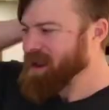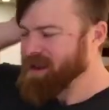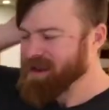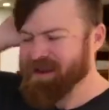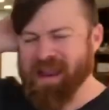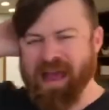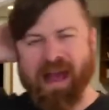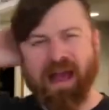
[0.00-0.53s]

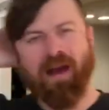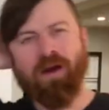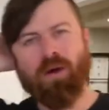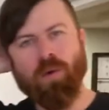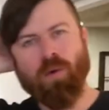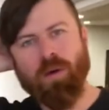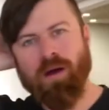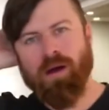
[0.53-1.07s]

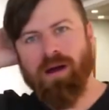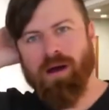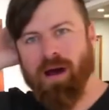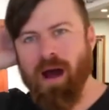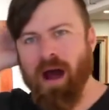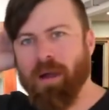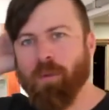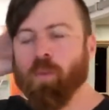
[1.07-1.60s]
Now,
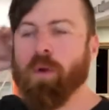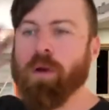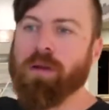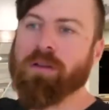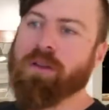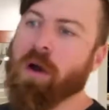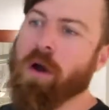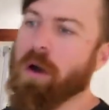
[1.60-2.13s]
I
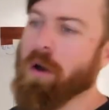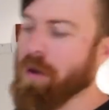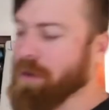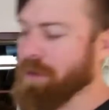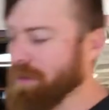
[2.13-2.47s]
worked hard.